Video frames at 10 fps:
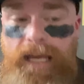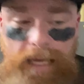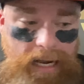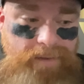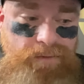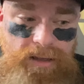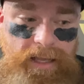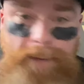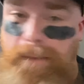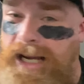And I feel
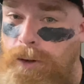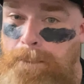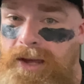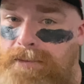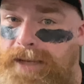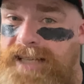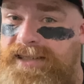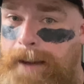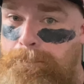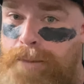like Michael Pittman is
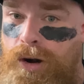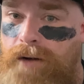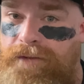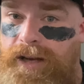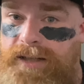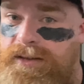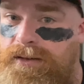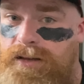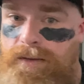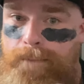that perfect
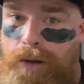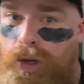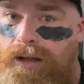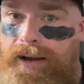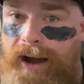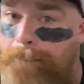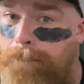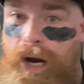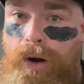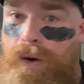bowl of
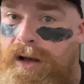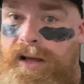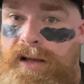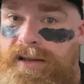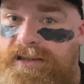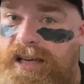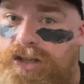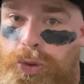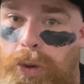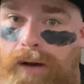gumbo, setting
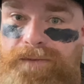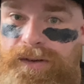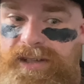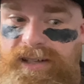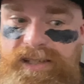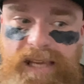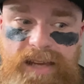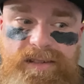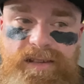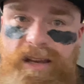you up for success.